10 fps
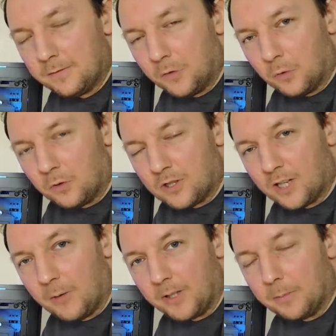for
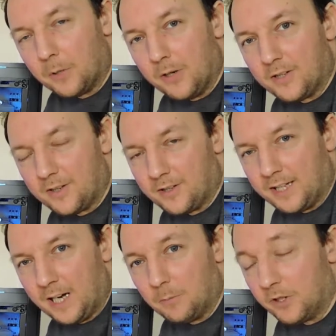slowing the processor
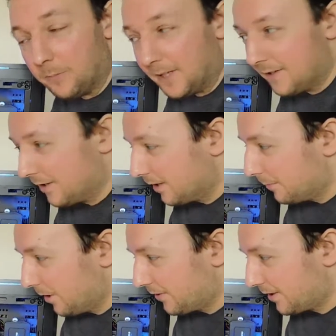down, which means that the
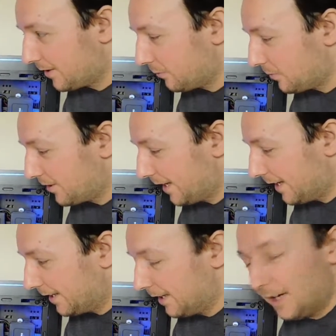processor will
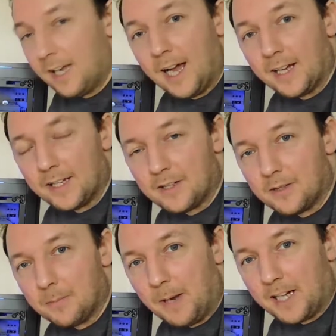stay at
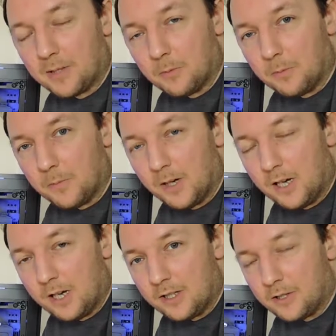its maximum
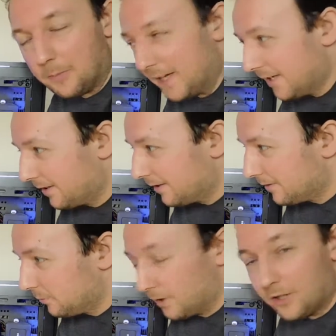speed,
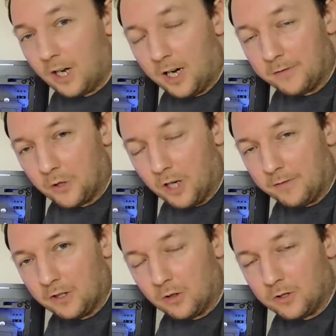which I've got
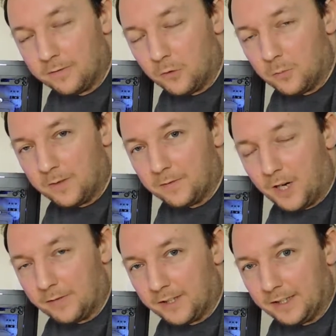overclocked to
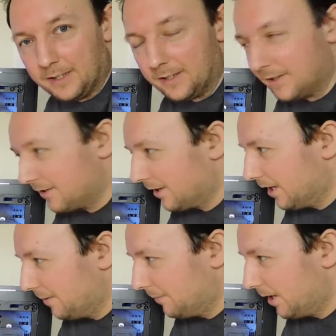4.5 gig. This is
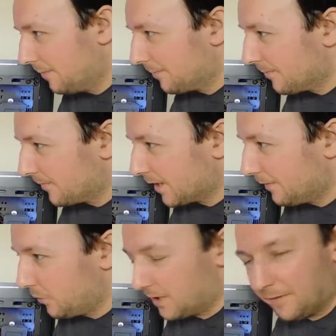a
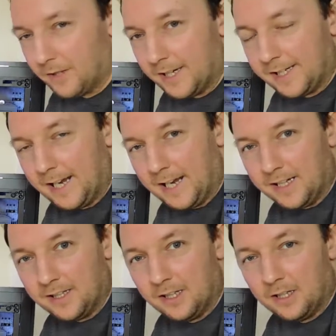
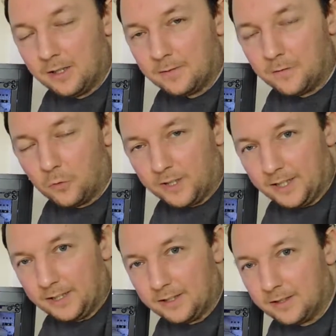4790K, 4
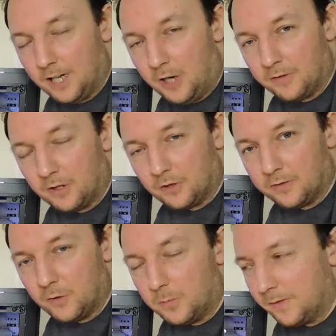gig, overclocked to
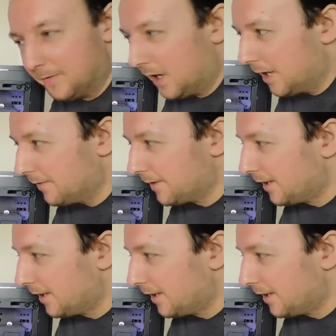4.5,